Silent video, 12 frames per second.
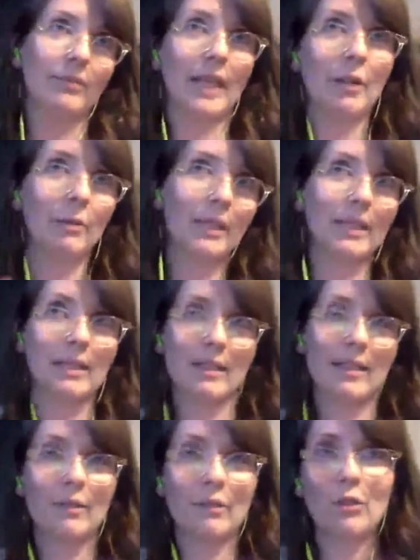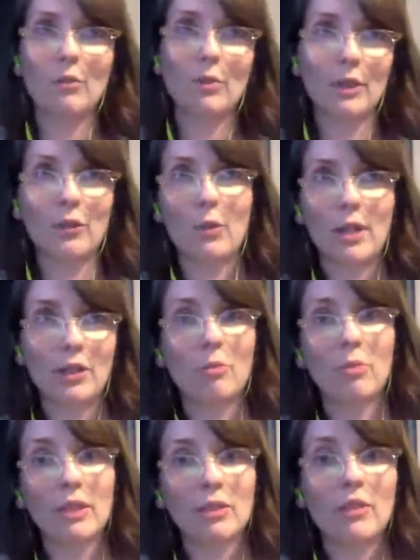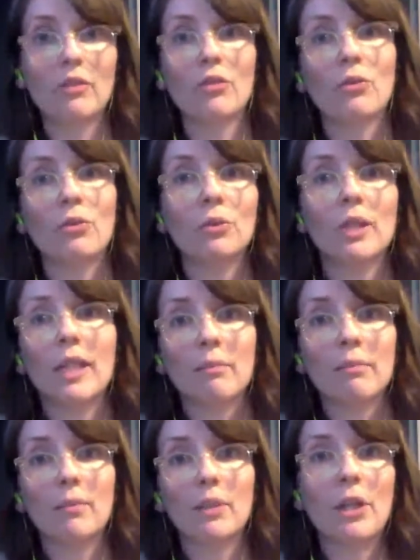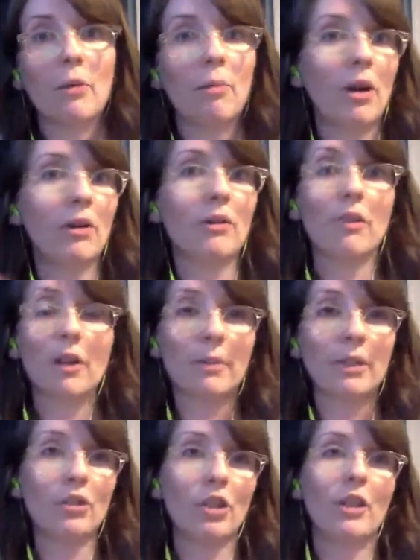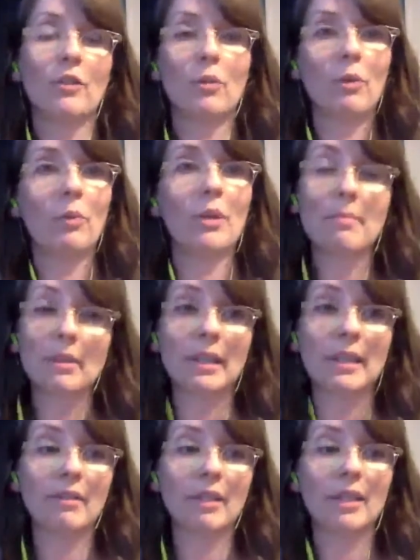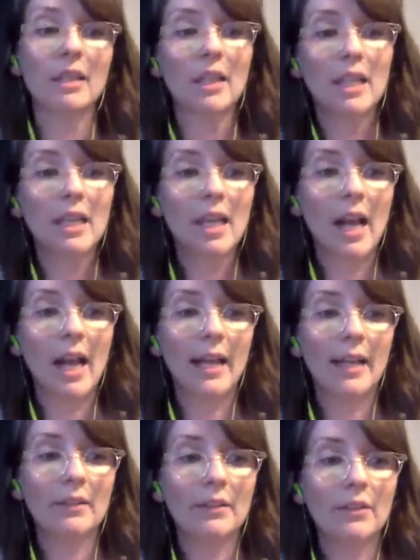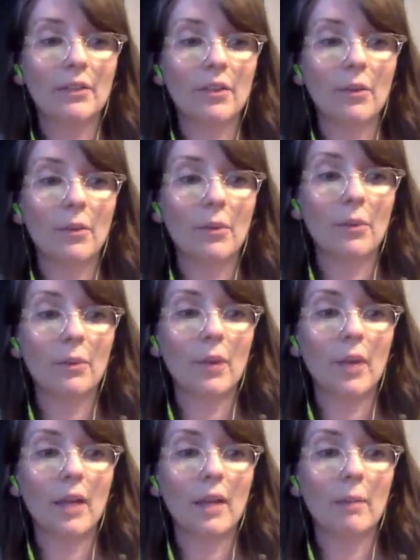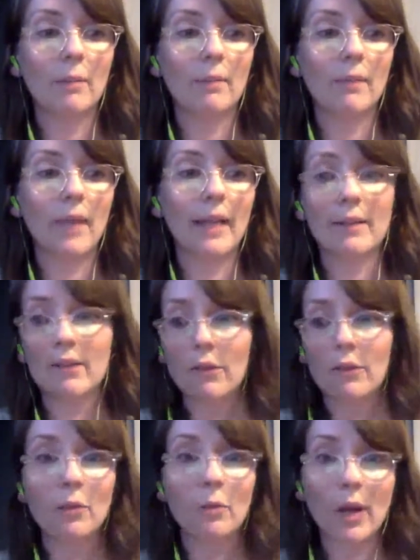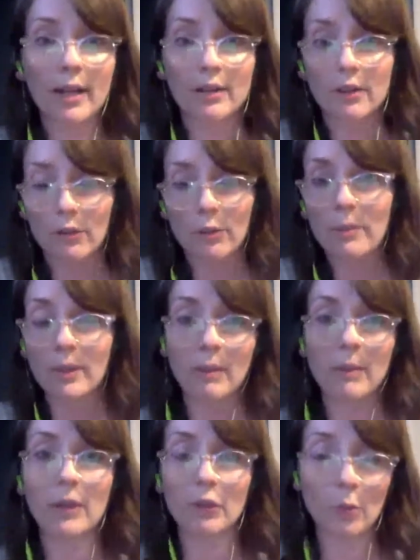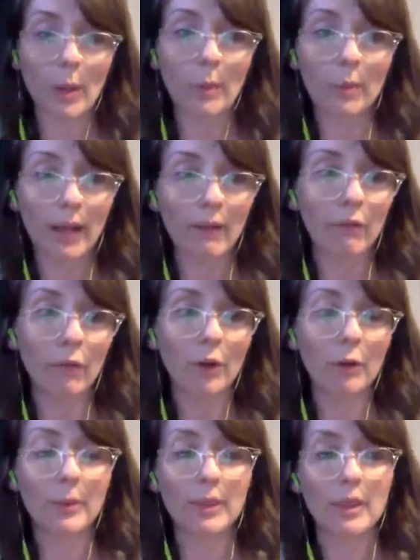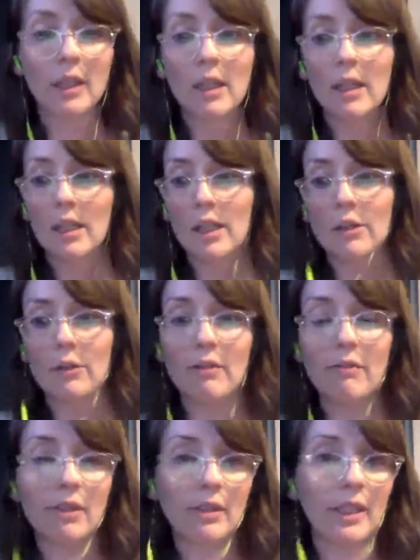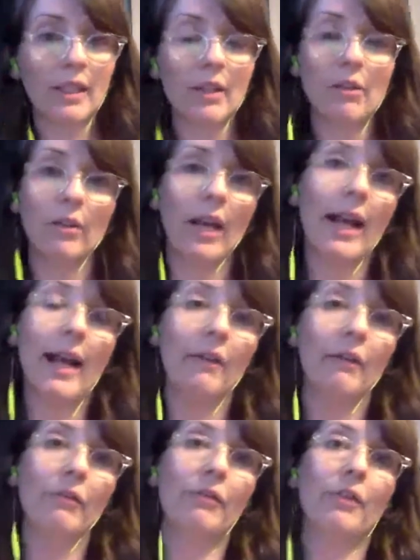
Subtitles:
I hope that doesn't sound too wish-washy, but it's truly, you know, part of our mission. It's what we believe in. And so, and it's no surprise, you know, women come onto our platform and, you know, they feel like they don't have